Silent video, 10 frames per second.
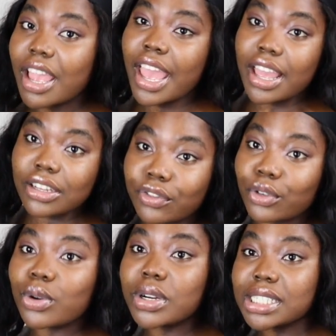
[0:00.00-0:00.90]
And of
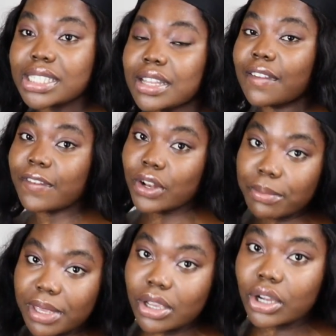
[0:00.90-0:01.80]
course, follow
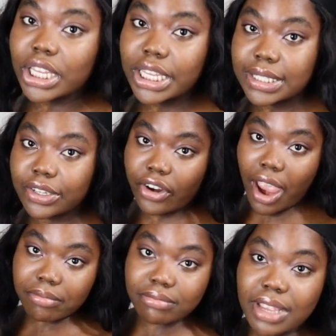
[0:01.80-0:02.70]
me on
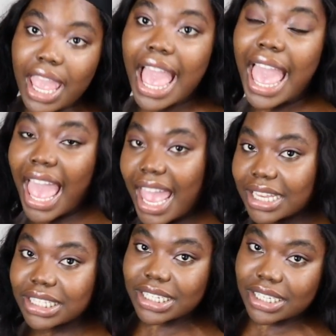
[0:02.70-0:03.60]
Instagram
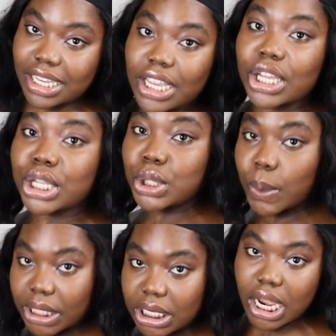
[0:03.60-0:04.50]
and
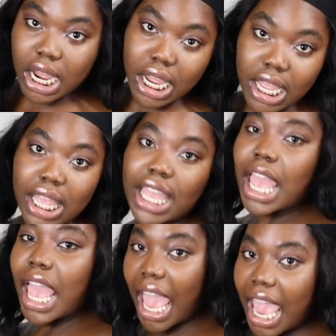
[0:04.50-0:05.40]
Twitter
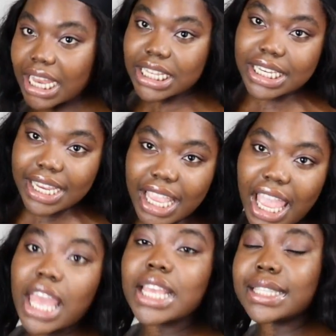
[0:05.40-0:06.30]
and
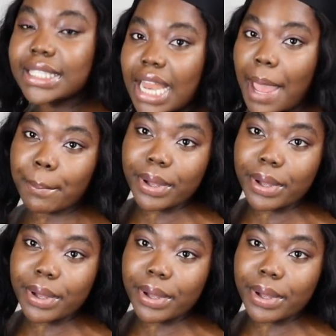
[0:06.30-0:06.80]
Snapchat.